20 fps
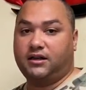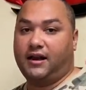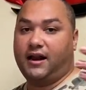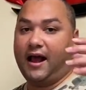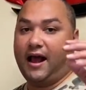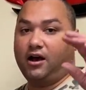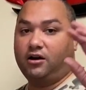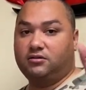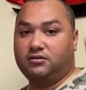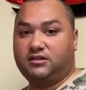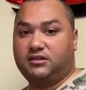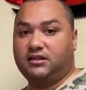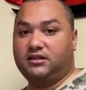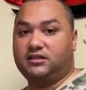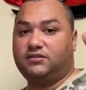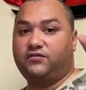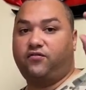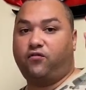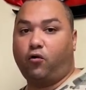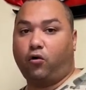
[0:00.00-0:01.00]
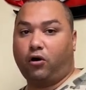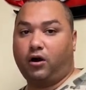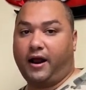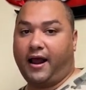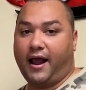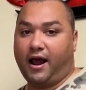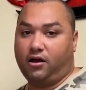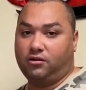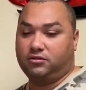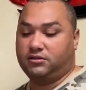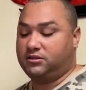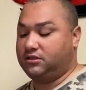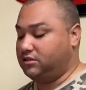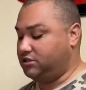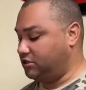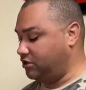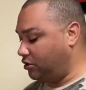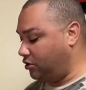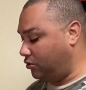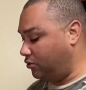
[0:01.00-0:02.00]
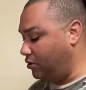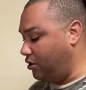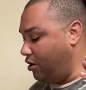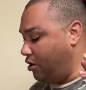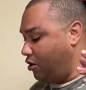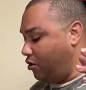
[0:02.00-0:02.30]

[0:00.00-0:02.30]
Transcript: An ounce is four counts. So